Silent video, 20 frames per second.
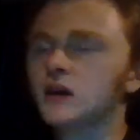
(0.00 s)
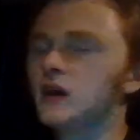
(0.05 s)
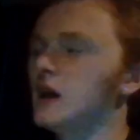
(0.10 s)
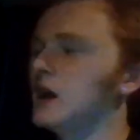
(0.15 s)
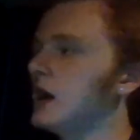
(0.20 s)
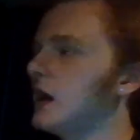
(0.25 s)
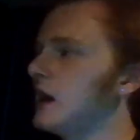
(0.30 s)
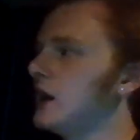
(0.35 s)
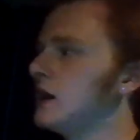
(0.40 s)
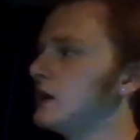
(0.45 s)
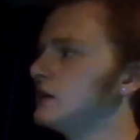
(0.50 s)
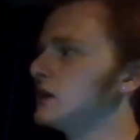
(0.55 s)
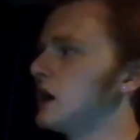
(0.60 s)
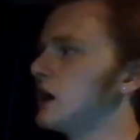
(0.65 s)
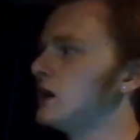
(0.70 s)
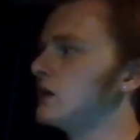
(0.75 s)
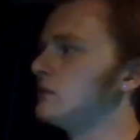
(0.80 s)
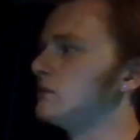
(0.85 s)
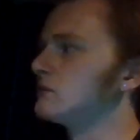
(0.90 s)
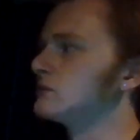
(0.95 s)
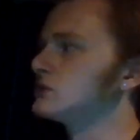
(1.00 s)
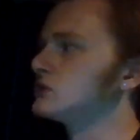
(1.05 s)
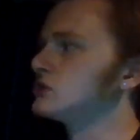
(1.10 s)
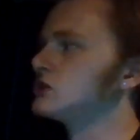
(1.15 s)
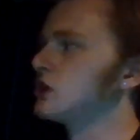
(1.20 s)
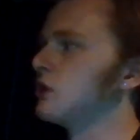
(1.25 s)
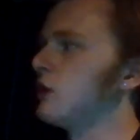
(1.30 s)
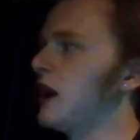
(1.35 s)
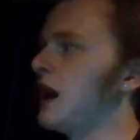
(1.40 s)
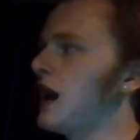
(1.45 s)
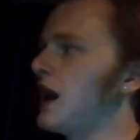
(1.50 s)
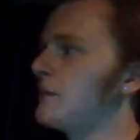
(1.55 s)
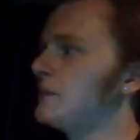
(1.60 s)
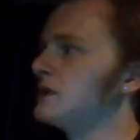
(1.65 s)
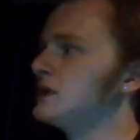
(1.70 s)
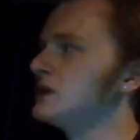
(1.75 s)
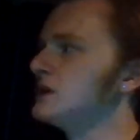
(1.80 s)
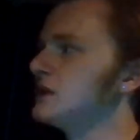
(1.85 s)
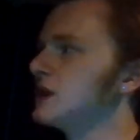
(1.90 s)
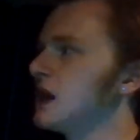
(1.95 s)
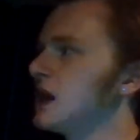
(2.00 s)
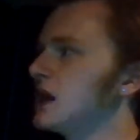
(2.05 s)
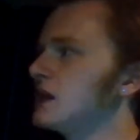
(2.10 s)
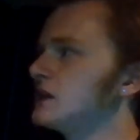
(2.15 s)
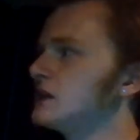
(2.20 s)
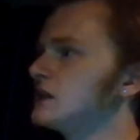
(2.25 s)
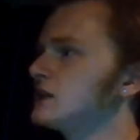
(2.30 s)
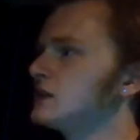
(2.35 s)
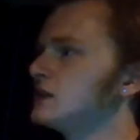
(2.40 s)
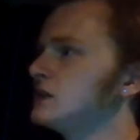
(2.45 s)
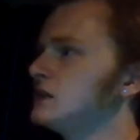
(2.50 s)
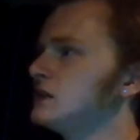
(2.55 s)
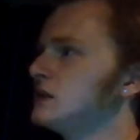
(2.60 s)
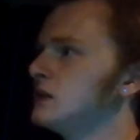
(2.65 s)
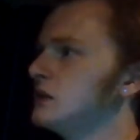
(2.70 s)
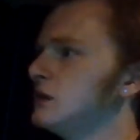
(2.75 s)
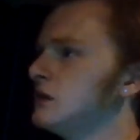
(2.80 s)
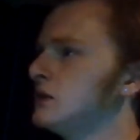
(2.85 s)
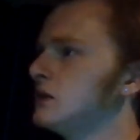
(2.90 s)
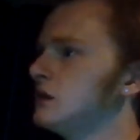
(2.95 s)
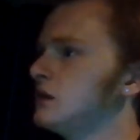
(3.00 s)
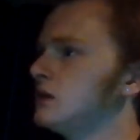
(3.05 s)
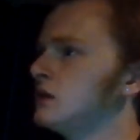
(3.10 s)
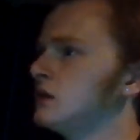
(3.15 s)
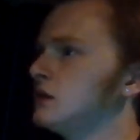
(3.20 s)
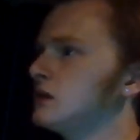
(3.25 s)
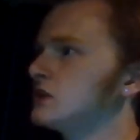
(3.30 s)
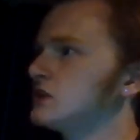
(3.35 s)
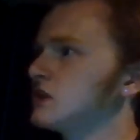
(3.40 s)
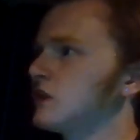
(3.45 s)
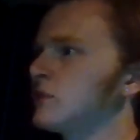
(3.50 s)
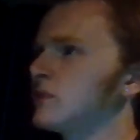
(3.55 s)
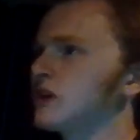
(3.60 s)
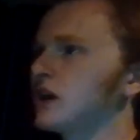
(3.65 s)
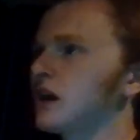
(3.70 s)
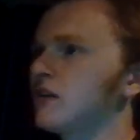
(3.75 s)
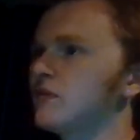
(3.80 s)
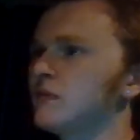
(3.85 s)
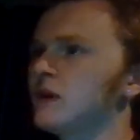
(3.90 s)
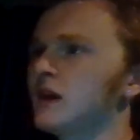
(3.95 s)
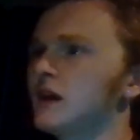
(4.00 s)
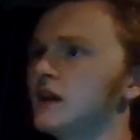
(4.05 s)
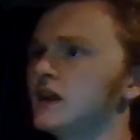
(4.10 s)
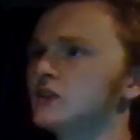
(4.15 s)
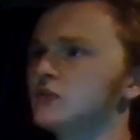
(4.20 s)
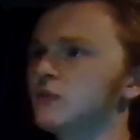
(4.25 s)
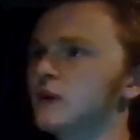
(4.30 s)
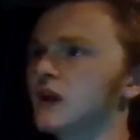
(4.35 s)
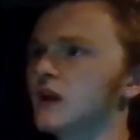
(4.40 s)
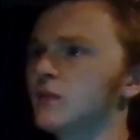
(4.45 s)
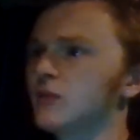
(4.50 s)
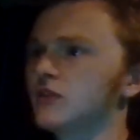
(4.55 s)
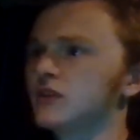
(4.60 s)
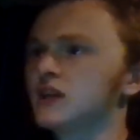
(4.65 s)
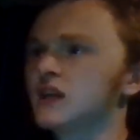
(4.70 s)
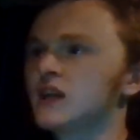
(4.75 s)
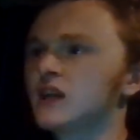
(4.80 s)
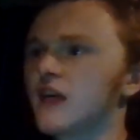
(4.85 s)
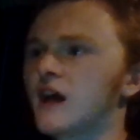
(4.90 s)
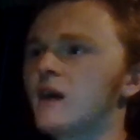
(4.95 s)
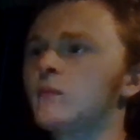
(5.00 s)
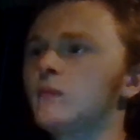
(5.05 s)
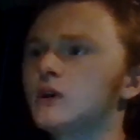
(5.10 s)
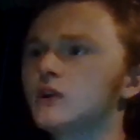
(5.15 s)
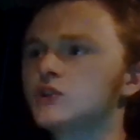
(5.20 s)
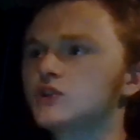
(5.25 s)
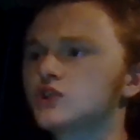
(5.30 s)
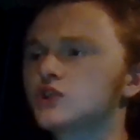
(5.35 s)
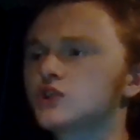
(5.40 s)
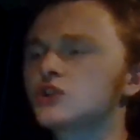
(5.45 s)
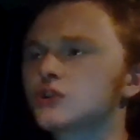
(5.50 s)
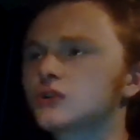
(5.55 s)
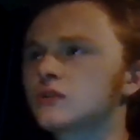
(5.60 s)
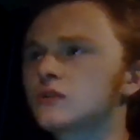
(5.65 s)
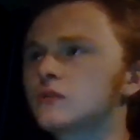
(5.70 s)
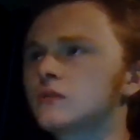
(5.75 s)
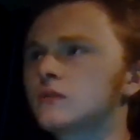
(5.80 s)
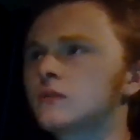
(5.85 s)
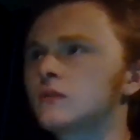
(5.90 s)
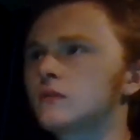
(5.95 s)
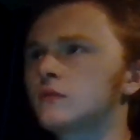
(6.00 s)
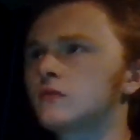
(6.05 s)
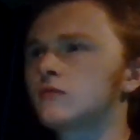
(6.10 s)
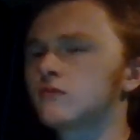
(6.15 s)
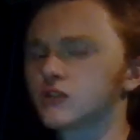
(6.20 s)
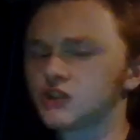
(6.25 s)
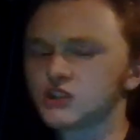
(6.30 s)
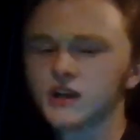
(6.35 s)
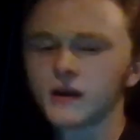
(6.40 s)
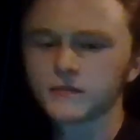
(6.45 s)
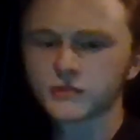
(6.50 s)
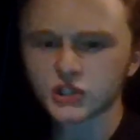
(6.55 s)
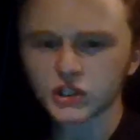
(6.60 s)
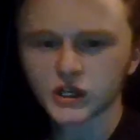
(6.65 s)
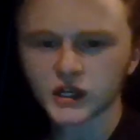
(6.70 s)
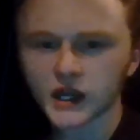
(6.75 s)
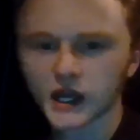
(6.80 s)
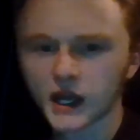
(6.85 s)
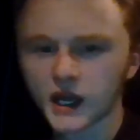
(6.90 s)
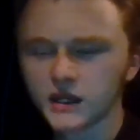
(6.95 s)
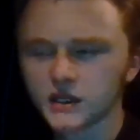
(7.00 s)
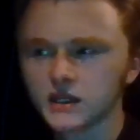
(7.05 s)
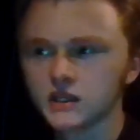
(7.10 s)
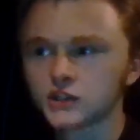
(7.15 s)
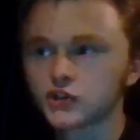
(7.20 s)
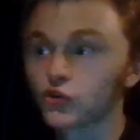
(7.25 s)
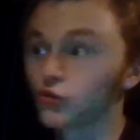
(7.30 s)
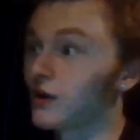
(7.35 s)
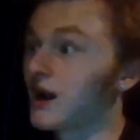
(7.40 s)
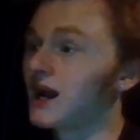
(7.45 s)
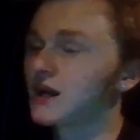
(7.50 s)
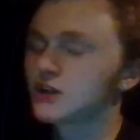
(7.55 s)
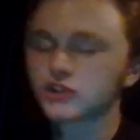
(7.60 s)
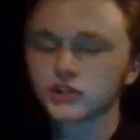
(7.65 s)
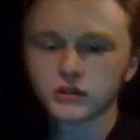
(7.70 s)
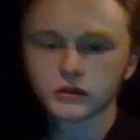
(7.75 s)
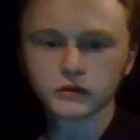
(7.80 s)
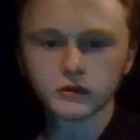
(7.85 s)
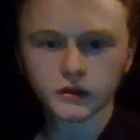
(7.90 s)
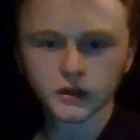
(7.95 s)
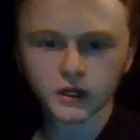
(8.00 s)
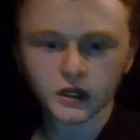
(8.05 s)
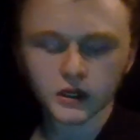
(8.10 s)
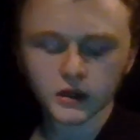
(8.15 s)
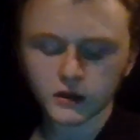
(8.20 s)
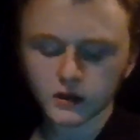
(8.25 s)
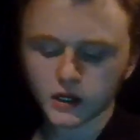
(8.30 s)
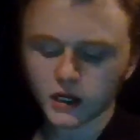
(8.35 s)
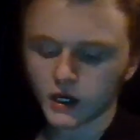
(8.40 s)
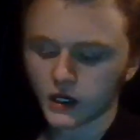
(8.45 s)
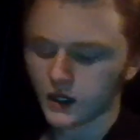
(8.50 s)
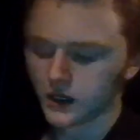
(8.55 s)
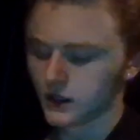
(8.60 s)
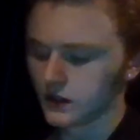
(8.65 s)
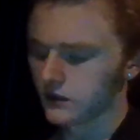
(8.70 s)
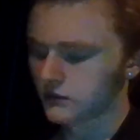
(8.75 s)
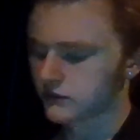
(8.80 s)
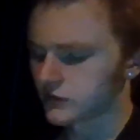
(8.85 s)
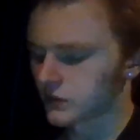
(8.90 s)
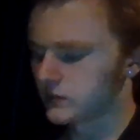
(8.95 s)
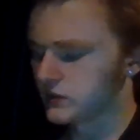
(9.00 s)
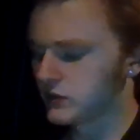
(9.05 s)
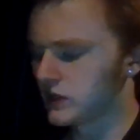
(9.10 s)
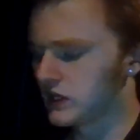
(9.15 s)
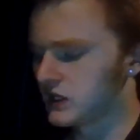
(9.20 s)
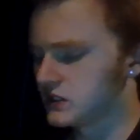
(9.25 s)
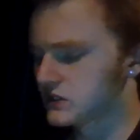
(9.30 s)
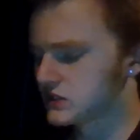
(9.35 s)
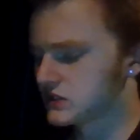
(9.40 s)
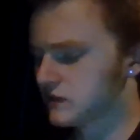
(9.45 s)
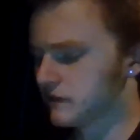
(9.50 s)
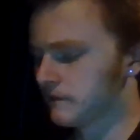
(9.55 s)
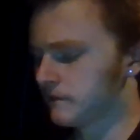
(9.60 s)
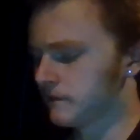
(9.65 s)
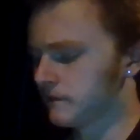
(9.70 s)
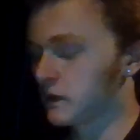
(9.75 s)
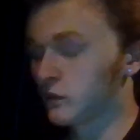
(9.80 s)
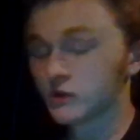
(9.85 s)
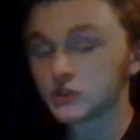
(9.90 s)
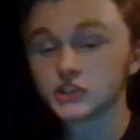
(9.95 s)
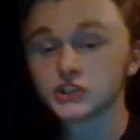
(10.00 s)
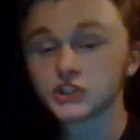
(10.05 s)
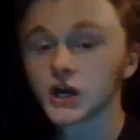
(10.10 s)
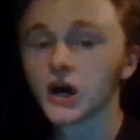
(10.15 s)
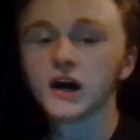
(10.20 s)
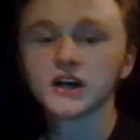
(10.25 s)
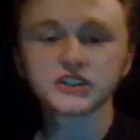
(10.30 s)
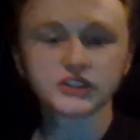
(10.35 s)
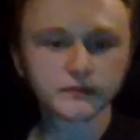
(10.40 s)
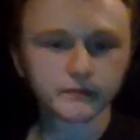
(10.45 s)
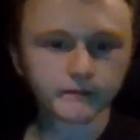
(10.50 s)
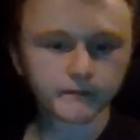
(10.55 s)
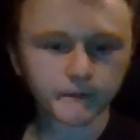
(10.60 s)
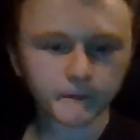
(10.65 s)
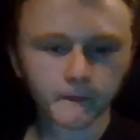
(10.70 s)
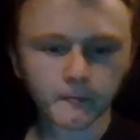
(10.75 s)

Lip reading: And I am so happy that something I've made has been able to get that much reception and interaction from you guys, which is awesome.